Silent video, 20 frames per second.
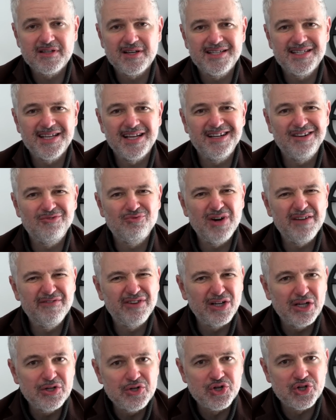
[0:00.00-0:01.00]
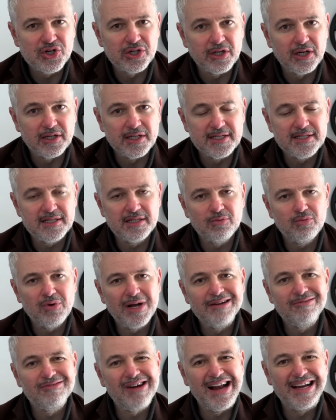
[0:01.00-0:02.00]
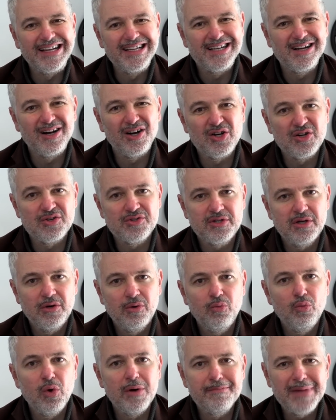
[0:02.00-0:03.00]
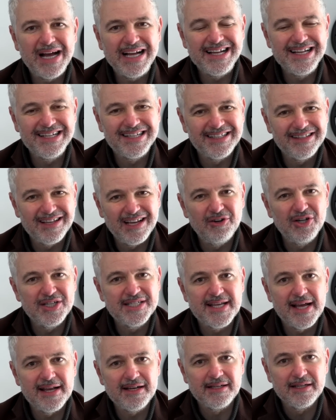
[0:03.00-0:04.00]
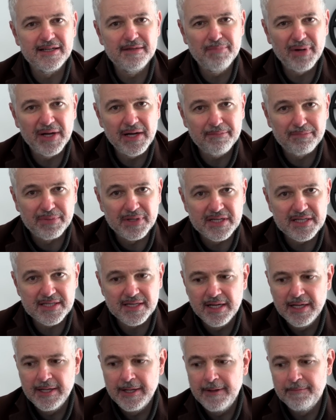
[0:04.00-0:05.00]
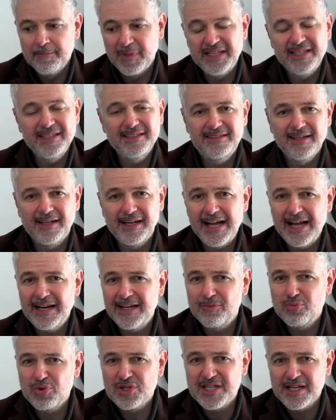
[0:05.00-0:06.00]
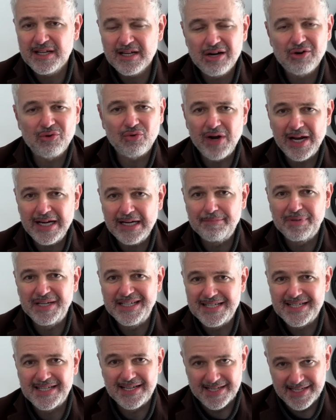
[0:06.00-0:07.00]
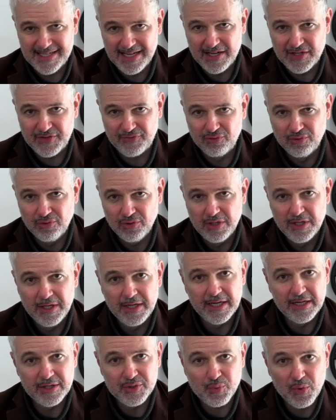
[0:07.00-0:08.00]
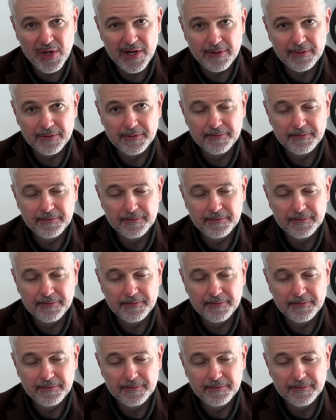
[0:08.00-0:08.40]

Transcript: I said it revolutionised the way rally cars were made and their intended purpose. But the Integrale was incredibly successful as well.